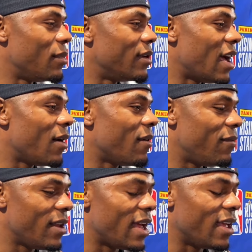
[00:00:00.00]
Now I
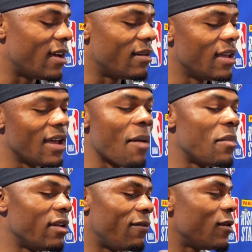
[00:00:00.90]
feel like
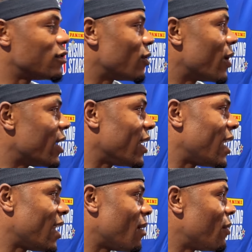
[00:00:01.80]
I'm in the fourth grade
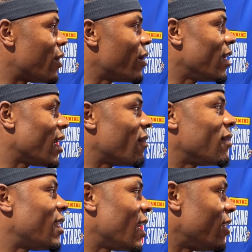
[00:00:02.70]
again. I'm learning
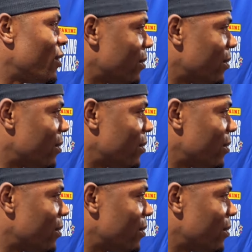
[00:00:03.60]
everything new.